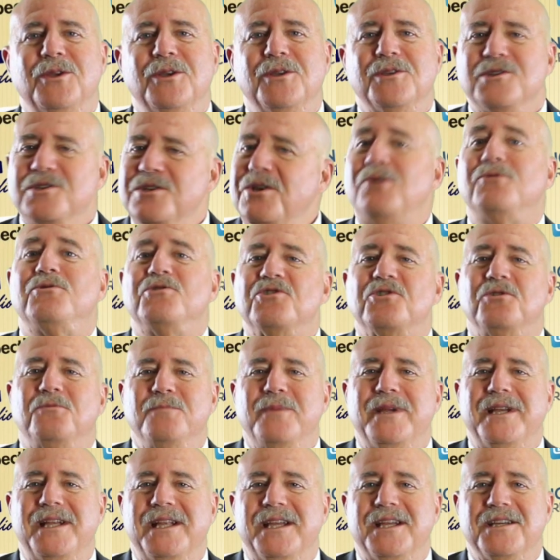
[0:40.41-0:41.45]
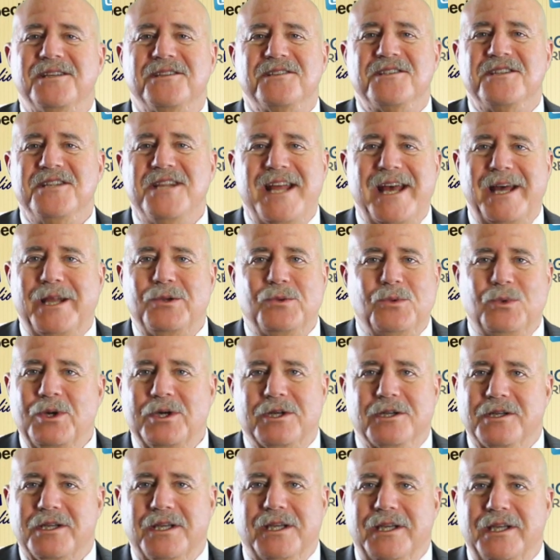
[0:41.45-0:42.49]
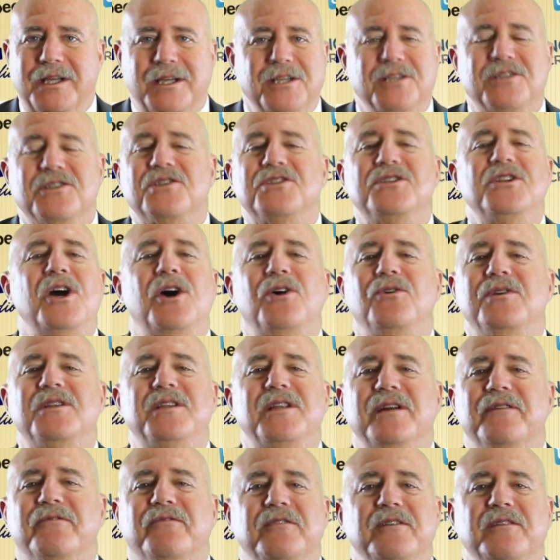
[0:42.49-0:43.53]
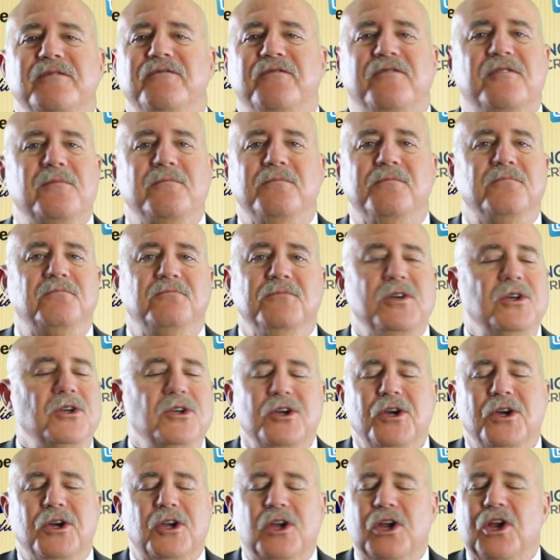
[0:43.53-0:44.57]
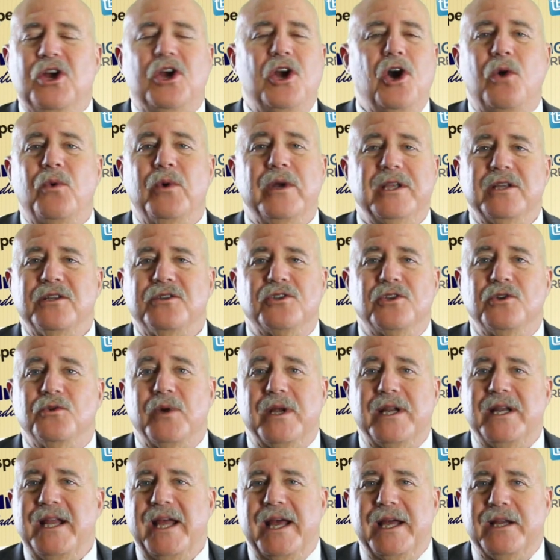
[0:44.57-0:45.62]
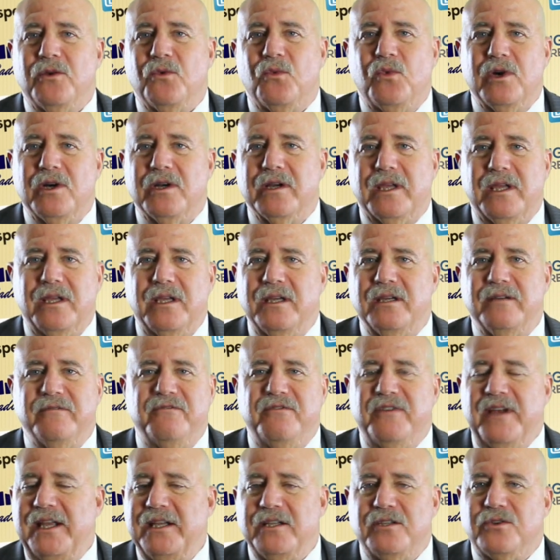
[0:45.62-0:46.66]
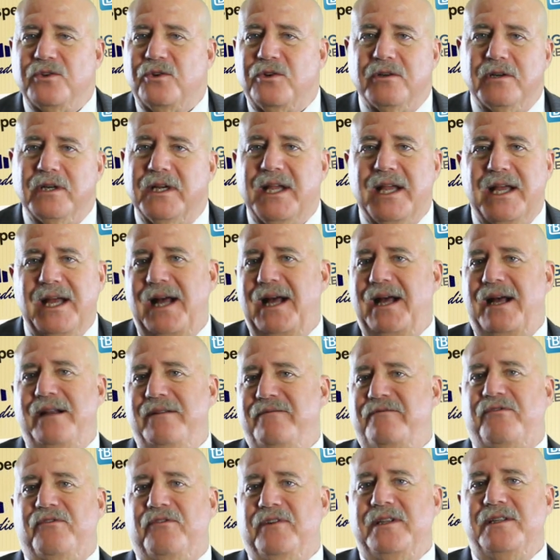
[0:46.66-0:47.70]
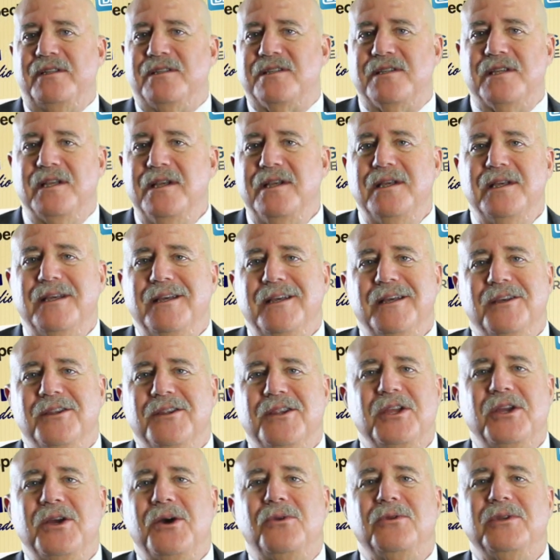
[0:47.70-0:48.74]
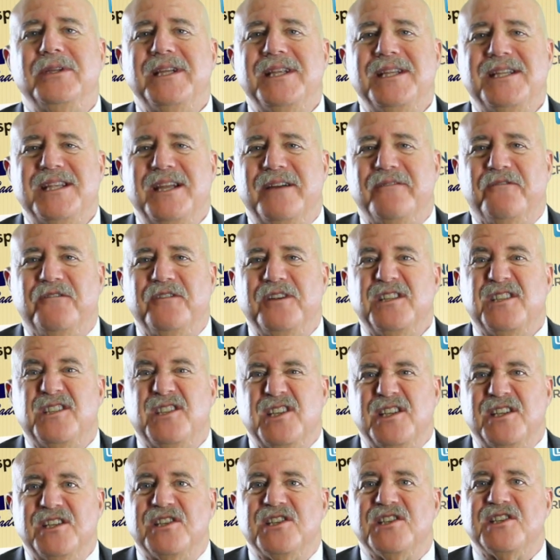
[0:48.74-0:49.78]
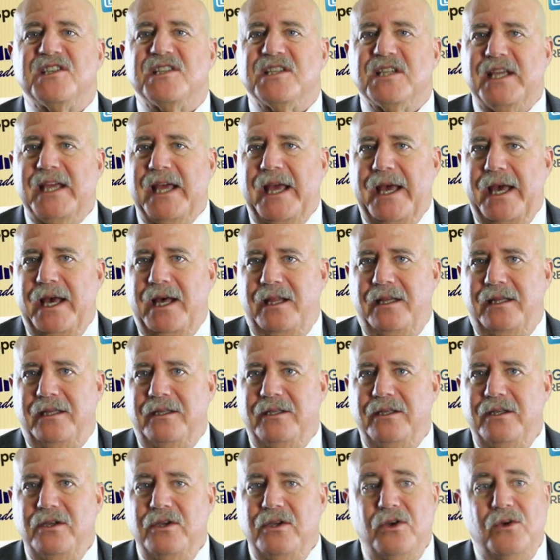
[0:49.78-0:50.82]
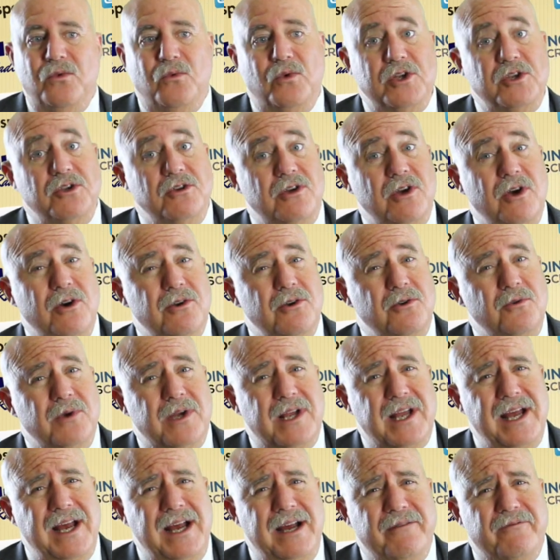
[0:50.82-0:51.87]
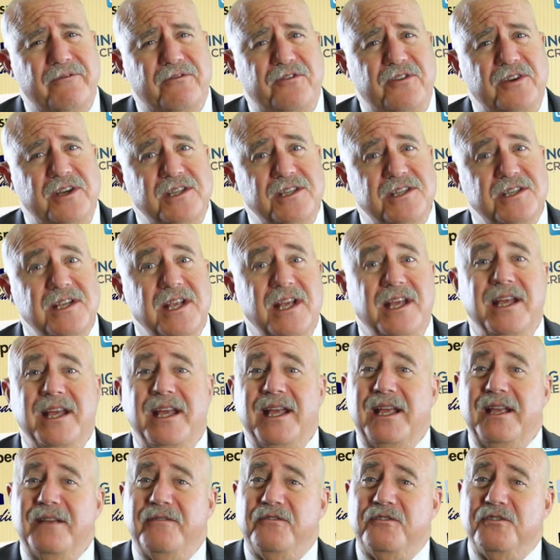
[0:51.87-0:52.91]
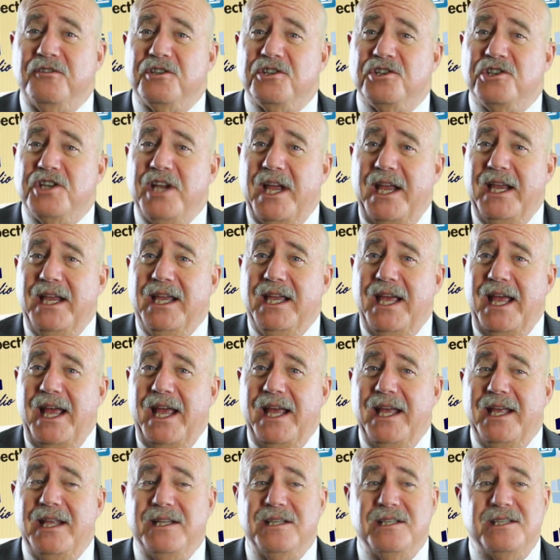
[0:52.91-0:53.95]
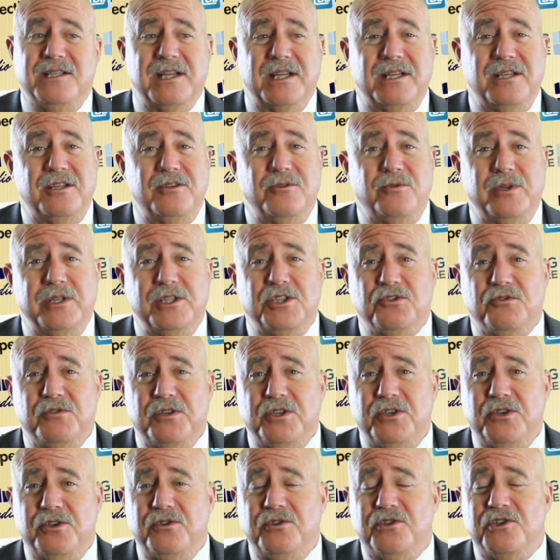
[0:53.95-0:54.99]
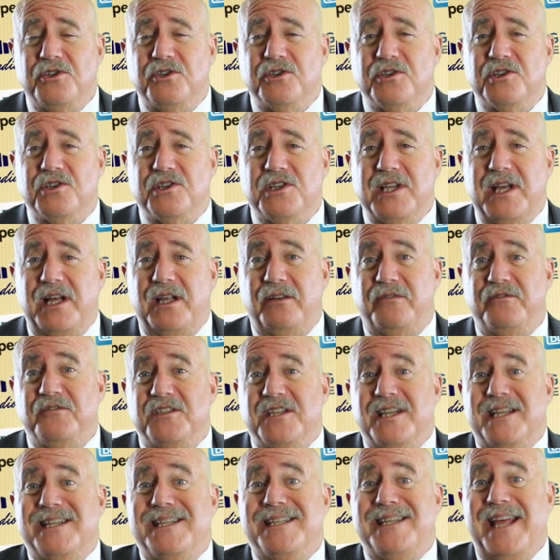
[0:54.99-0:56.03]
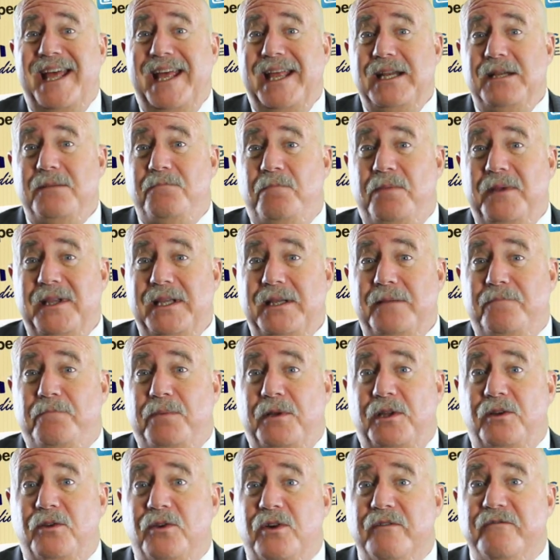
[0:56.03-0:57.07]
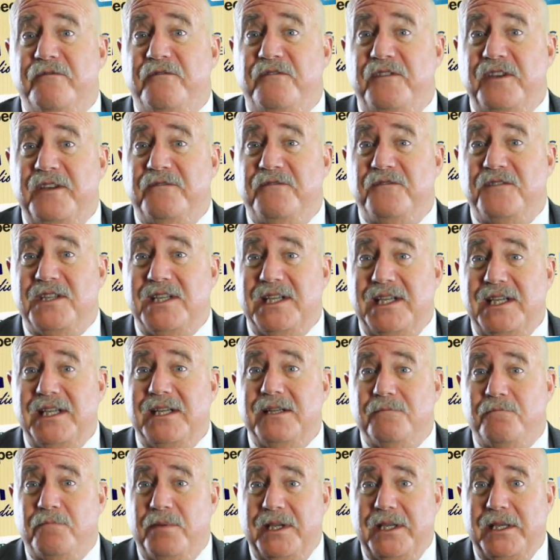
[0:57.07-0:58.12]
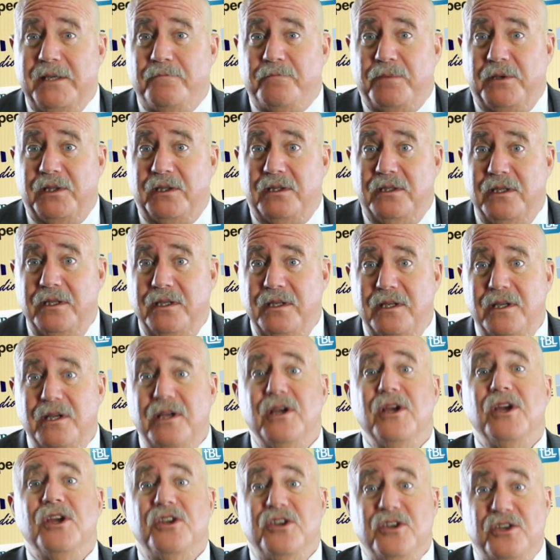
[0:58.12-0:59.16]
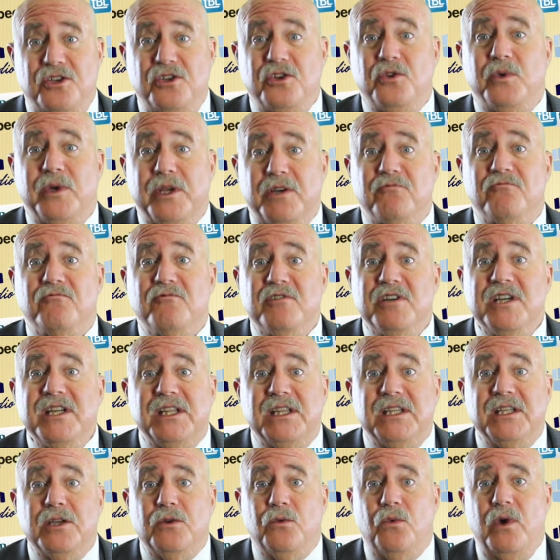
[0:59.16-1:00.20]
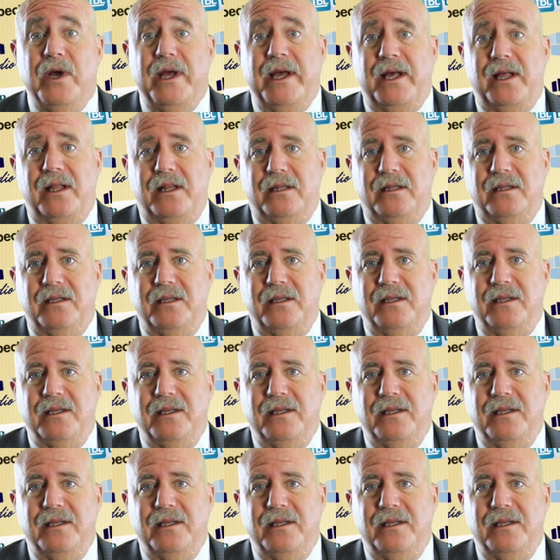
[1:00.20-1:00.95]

Social media is networking. It's no different from going to a networking event or a conference. The only difference is scale. When you go to a conference, if you shake hands and you introduce yourself to 10 people or 15 people, you're doing really well.